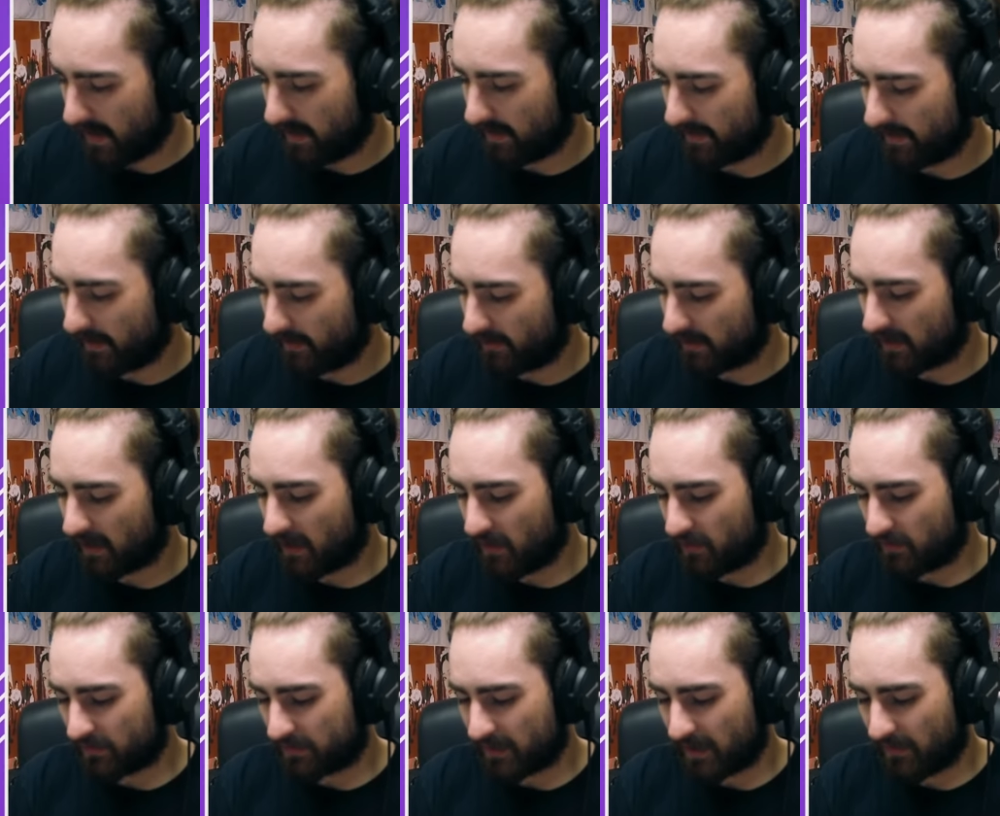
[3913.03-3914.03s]
well, there we
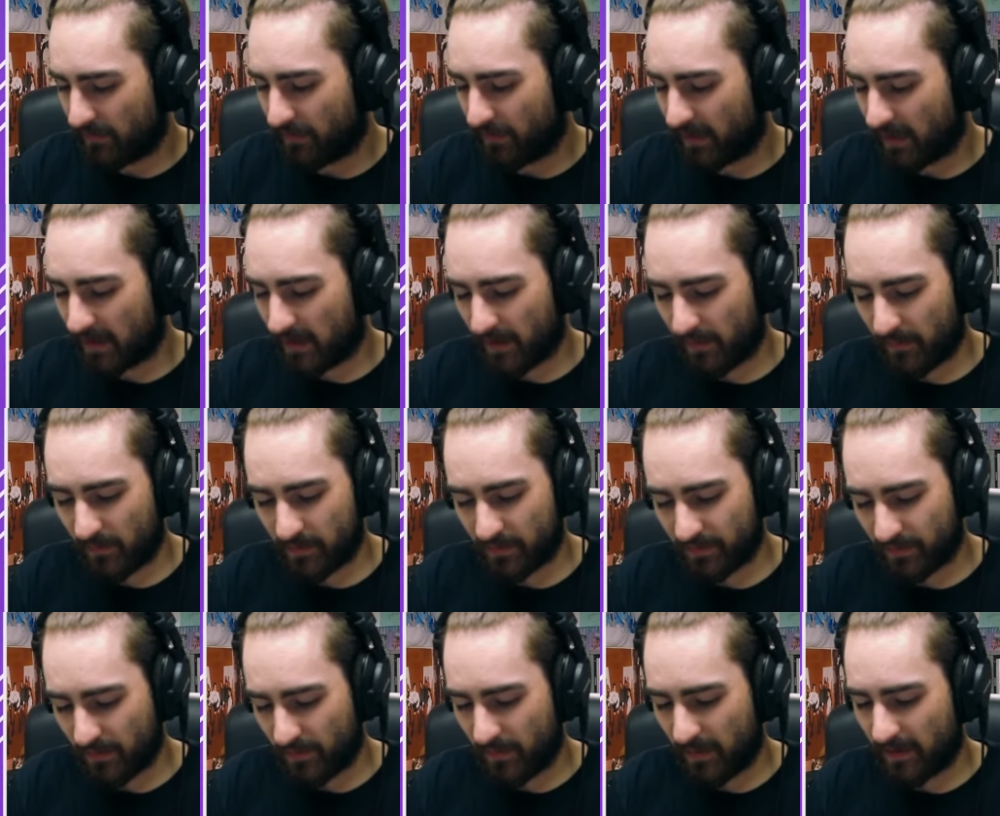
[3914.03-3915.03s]
go. Same thing, I'm
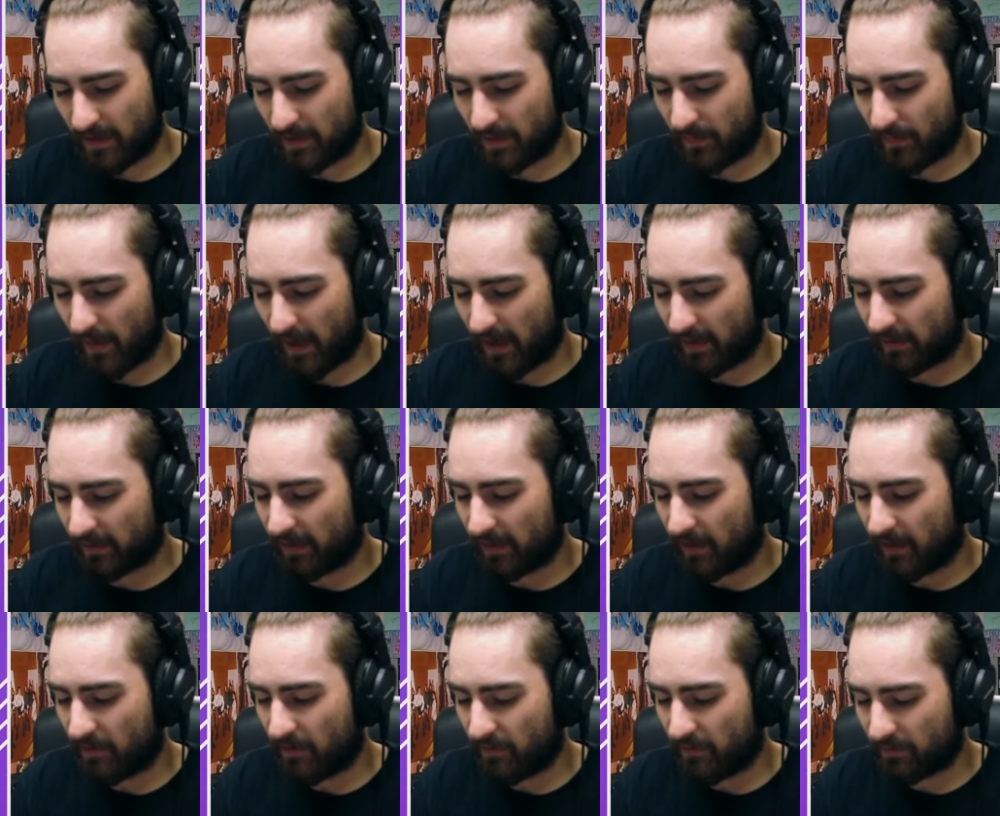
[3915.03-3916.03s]
assuming, in the back
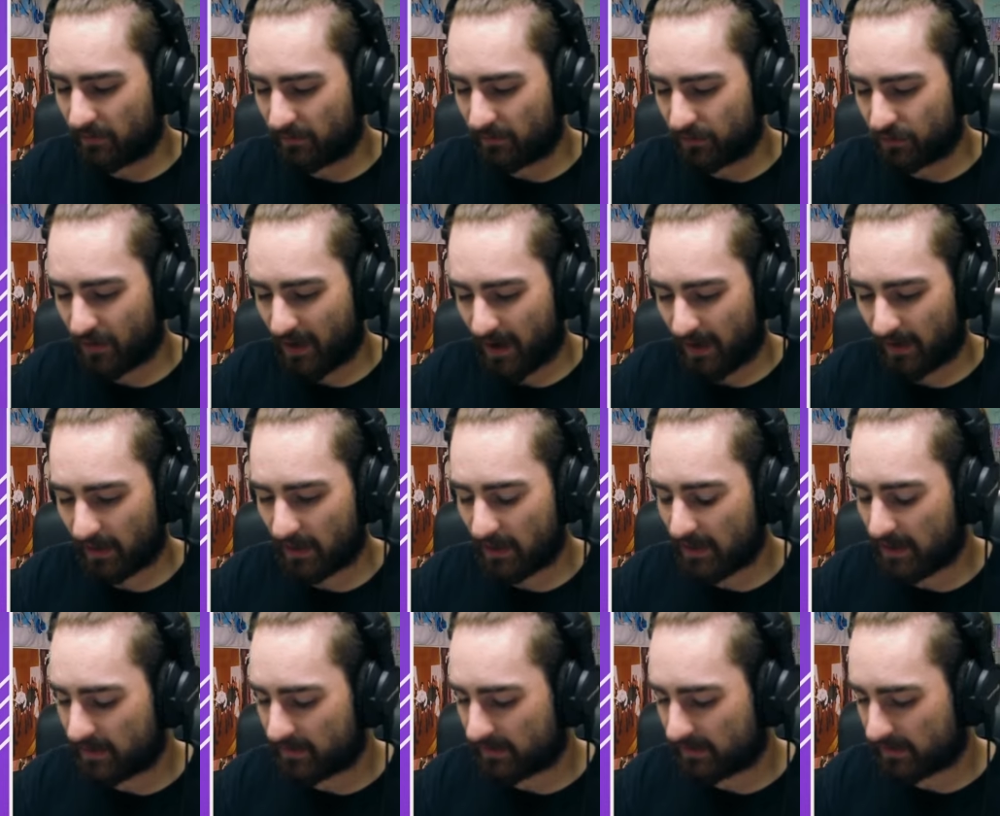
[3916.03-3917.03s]
there. Track
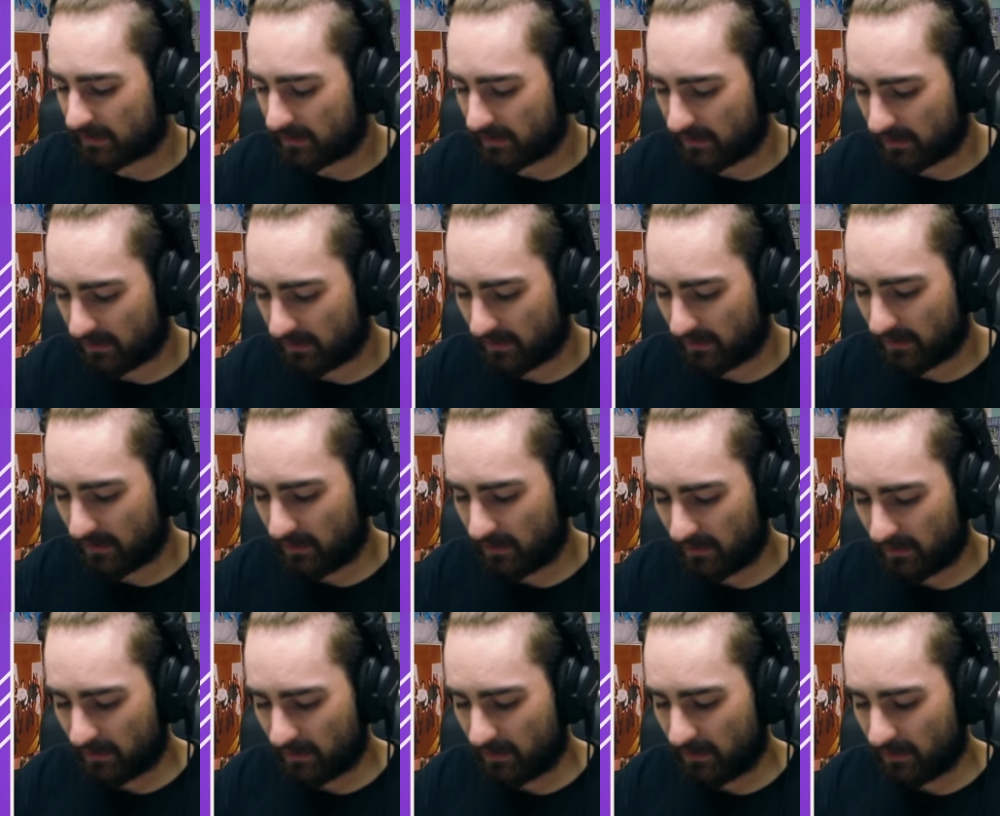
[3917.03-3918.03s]
list and
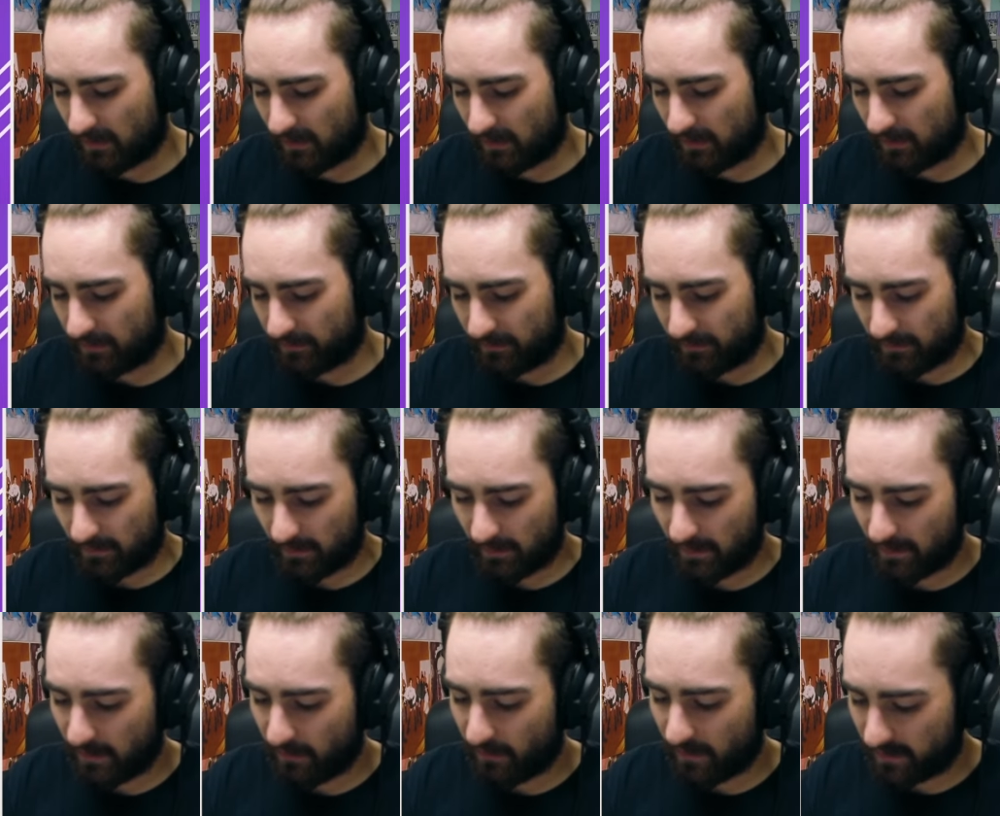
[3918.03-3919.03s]

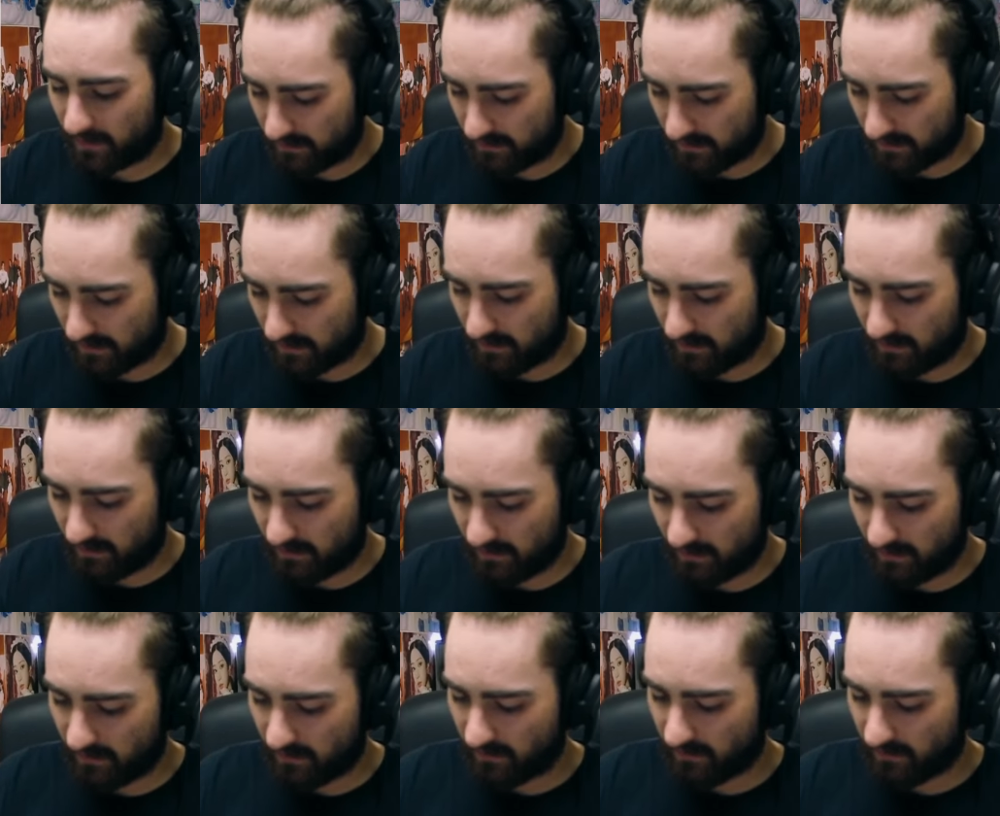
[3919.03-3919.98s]
lyrics and